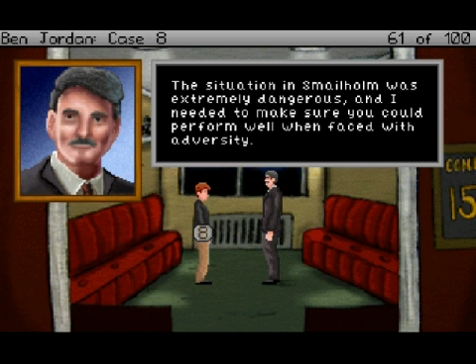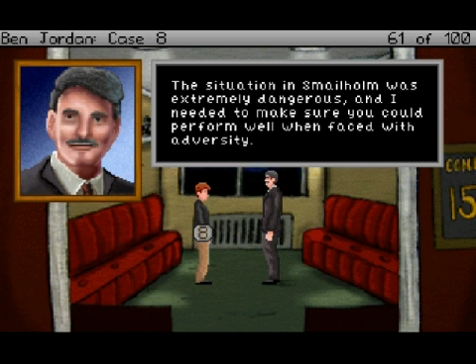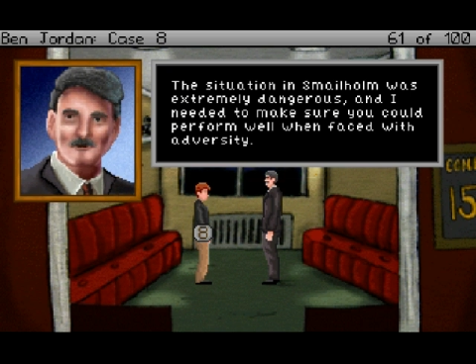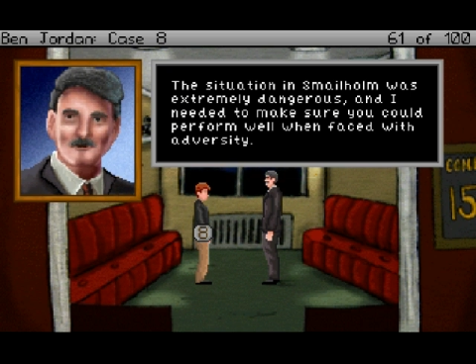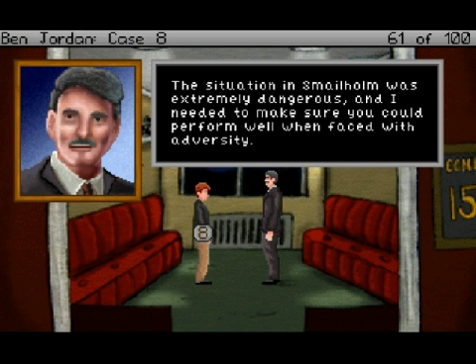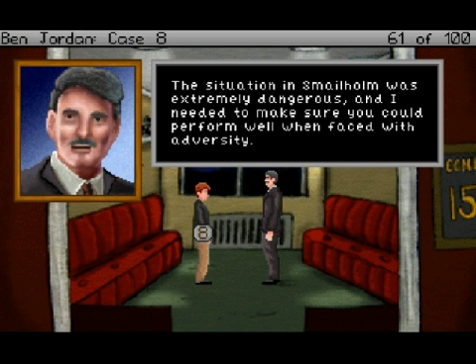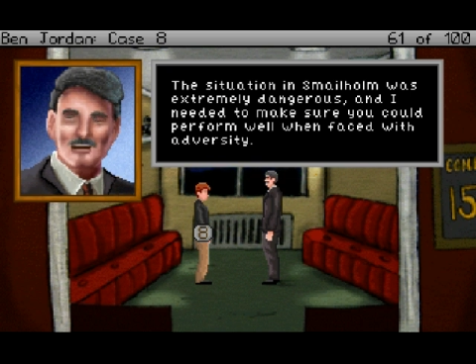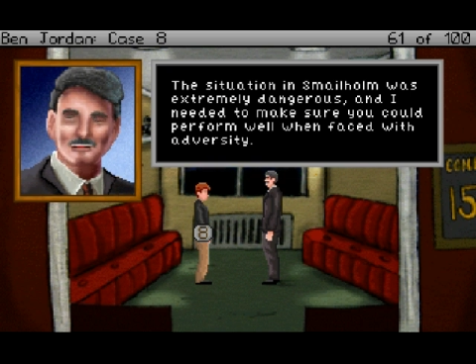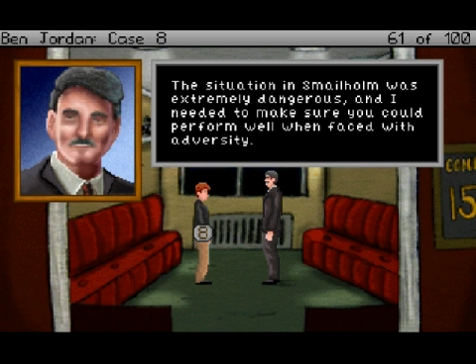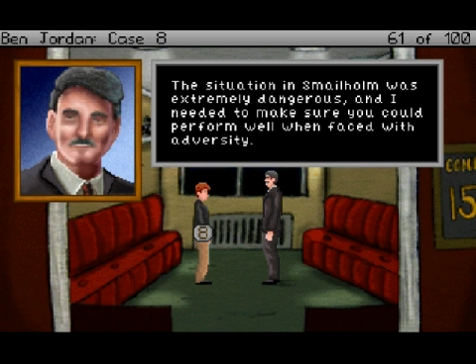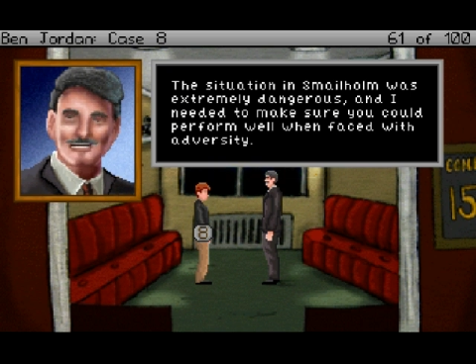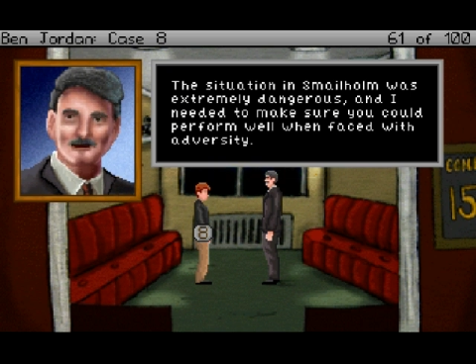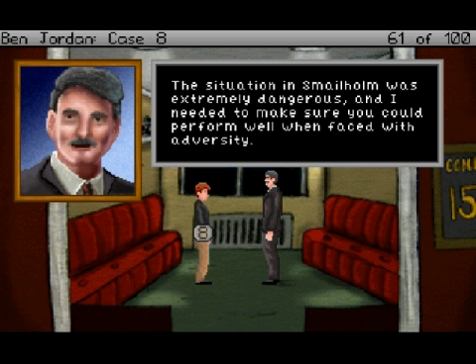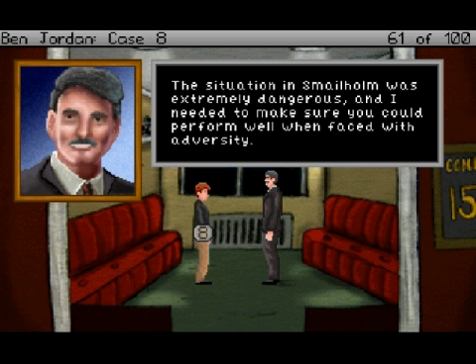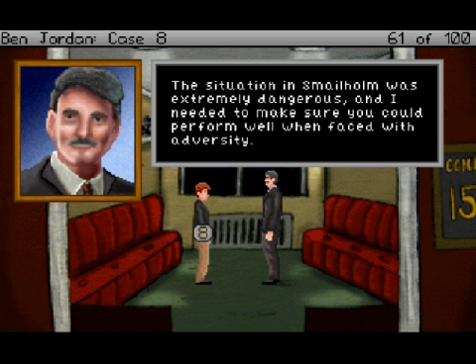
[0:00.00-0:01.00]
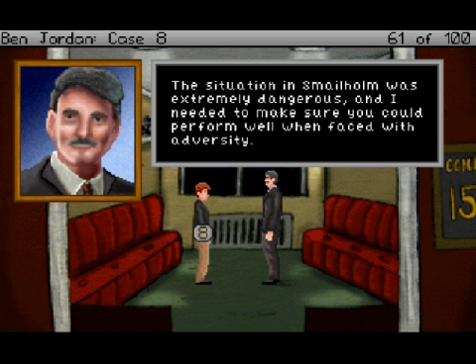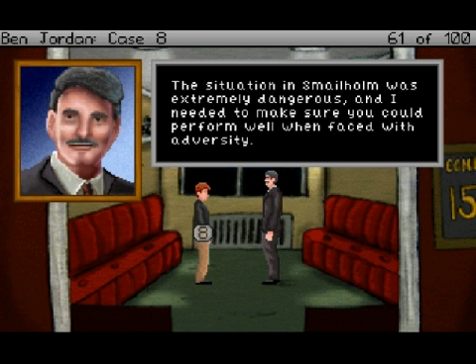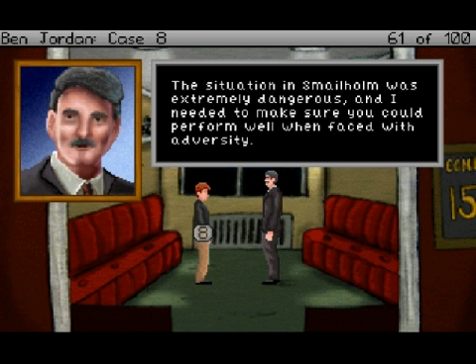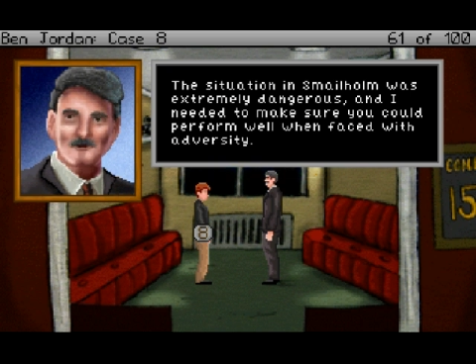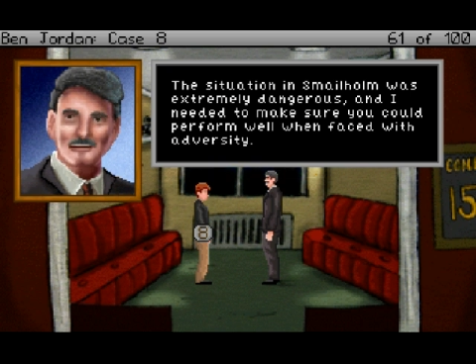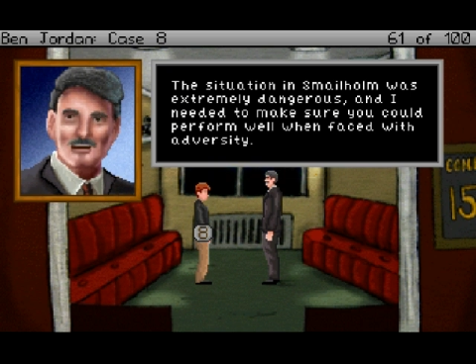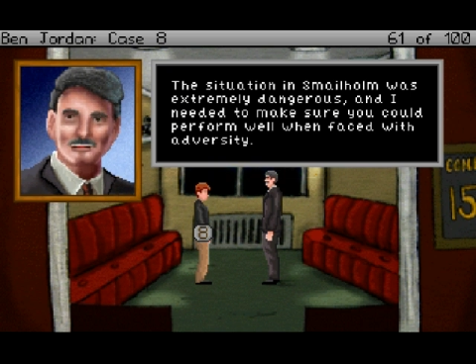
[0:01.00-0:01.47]
dangerous, and
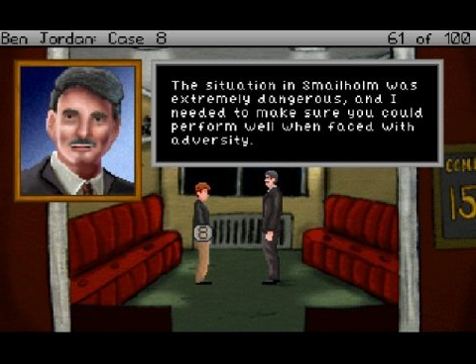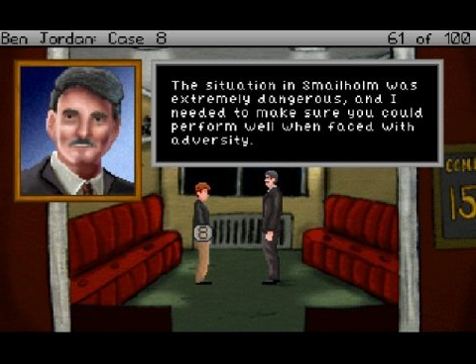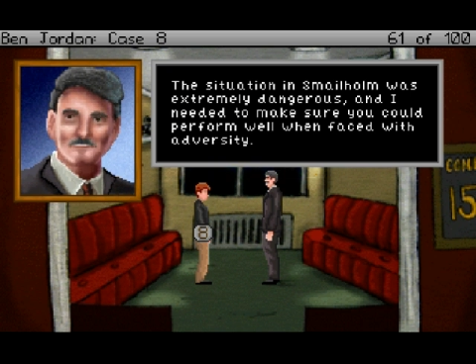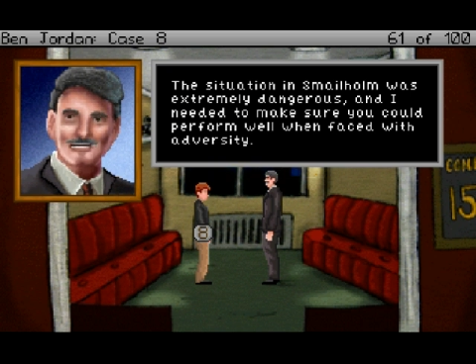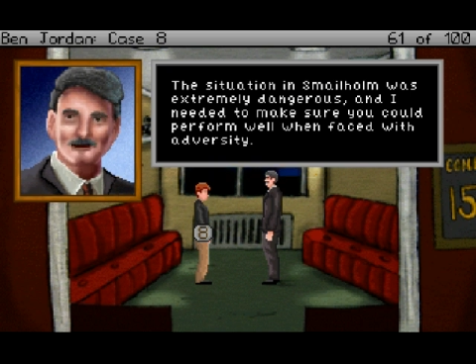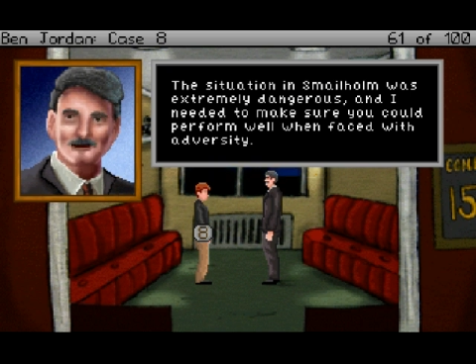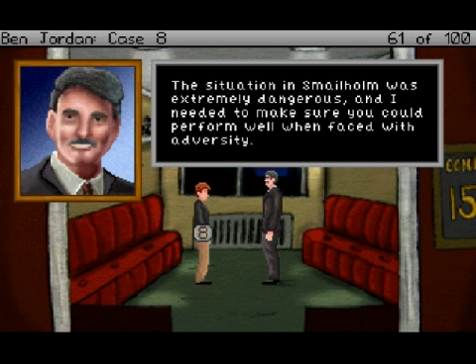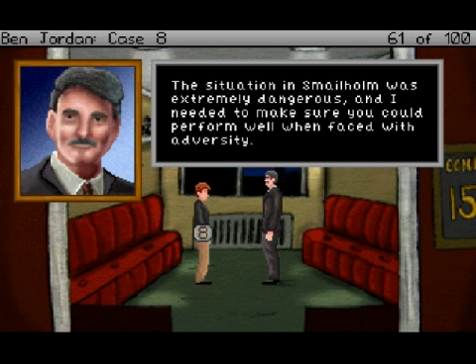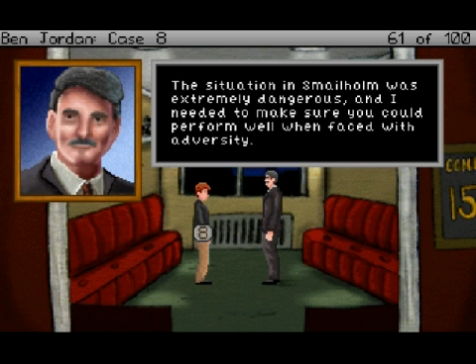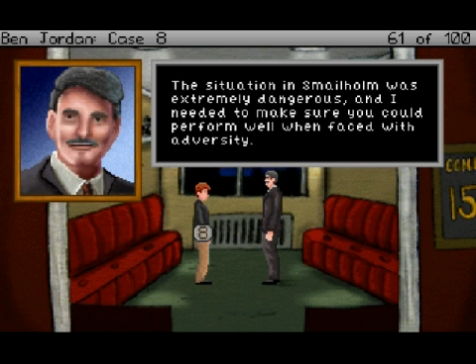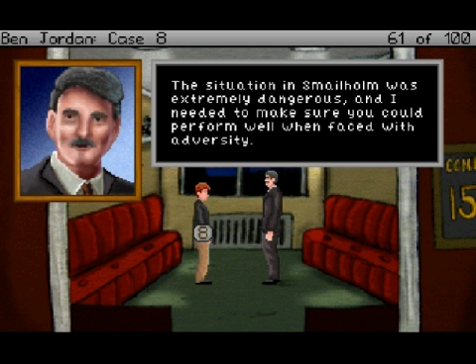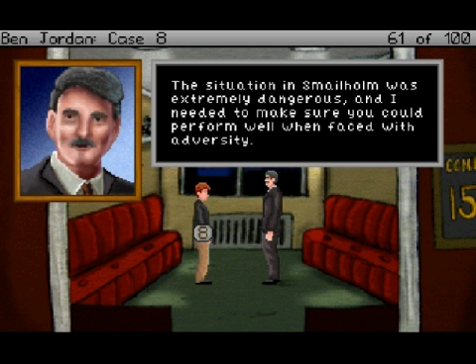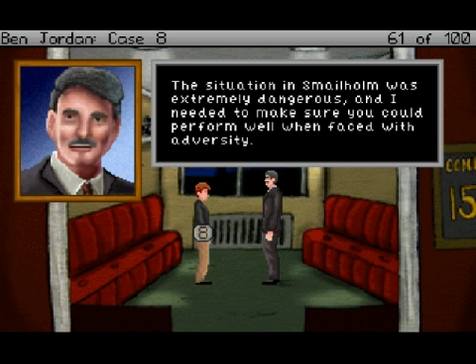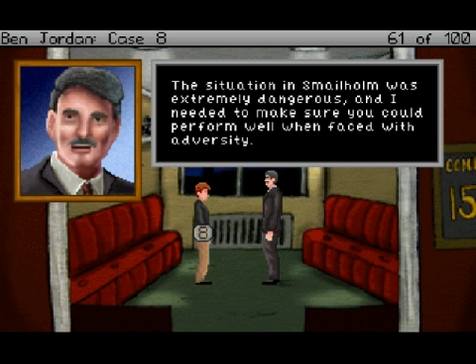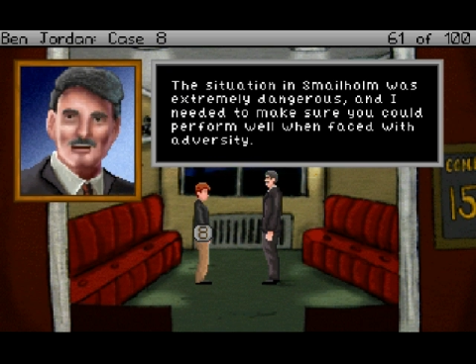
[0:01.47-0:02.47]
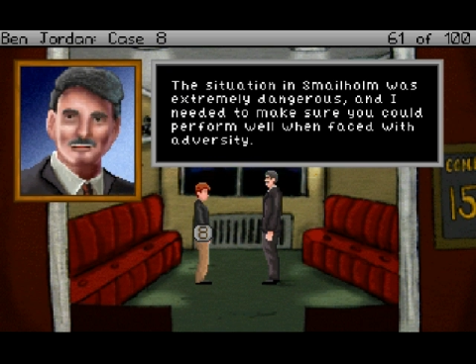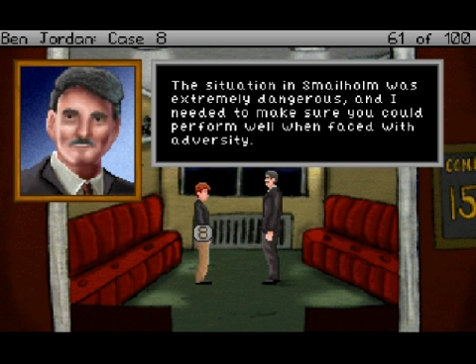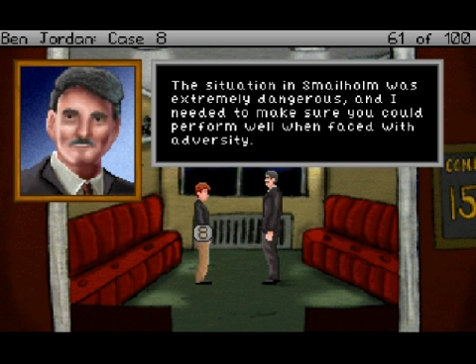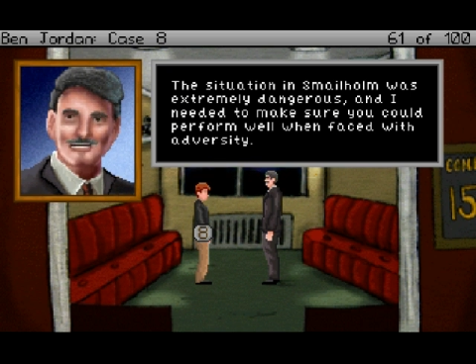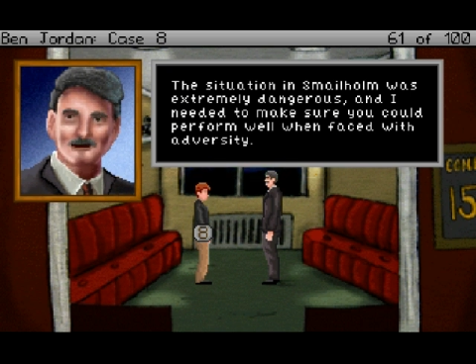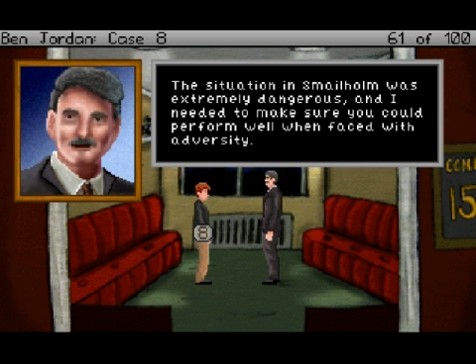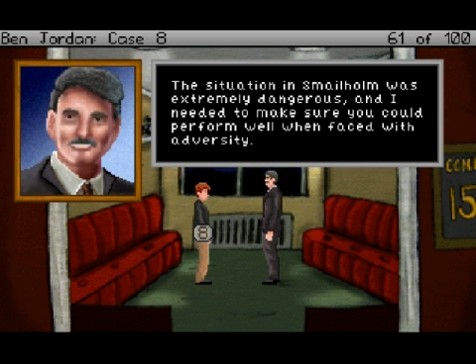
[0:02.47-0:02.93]
I needed to make sure you could
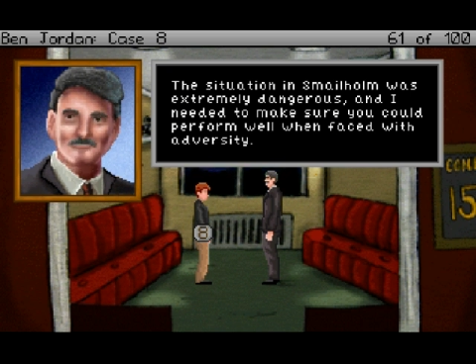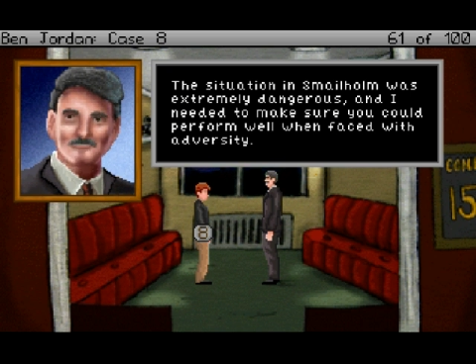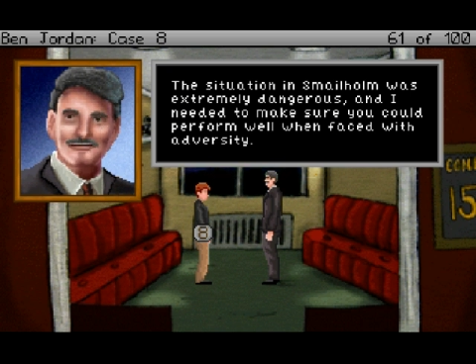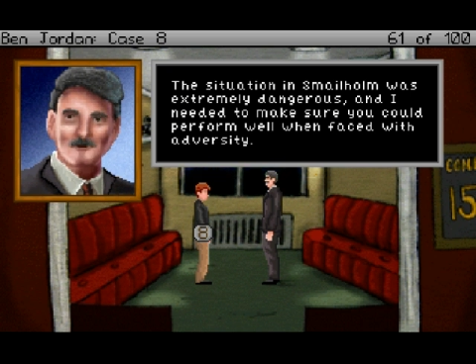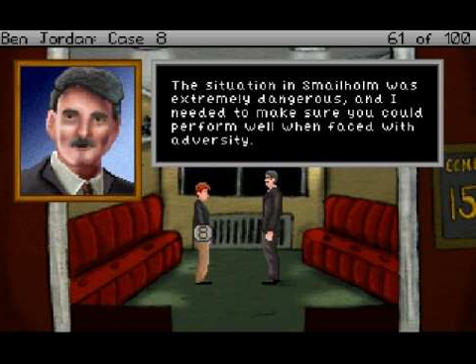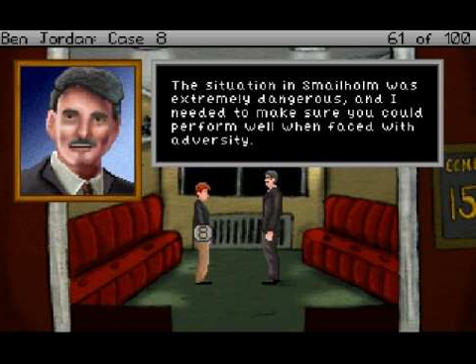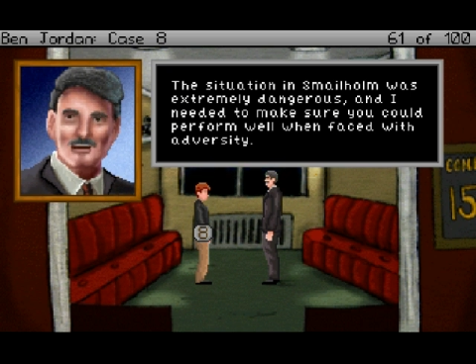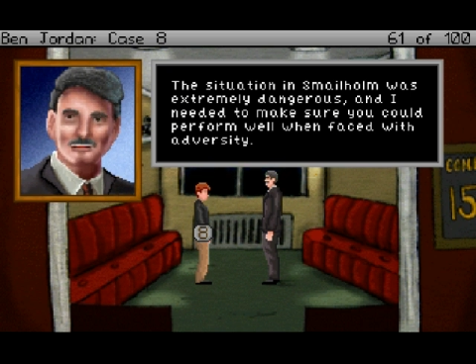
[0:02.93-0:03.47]
perform well when faced with